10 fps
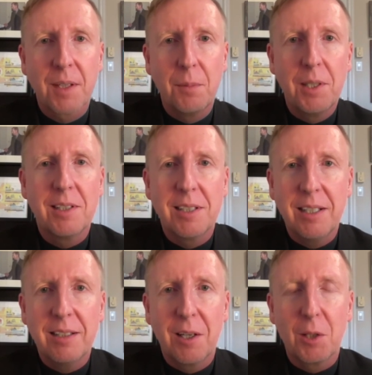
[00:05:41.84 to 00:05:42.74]
We can see
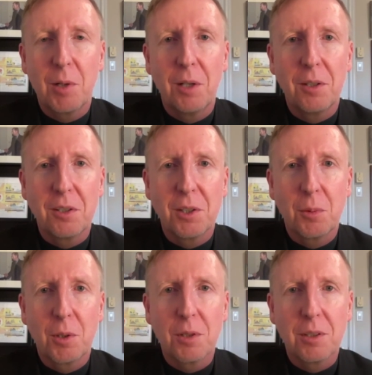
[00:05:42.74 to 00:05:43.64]
it all around us in the
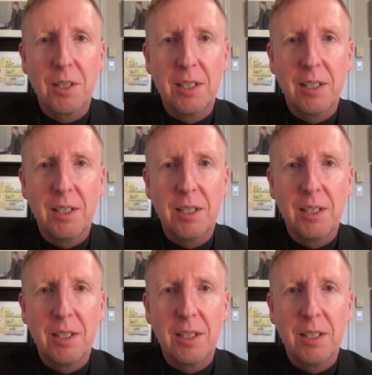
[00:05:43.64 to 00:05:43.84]
world.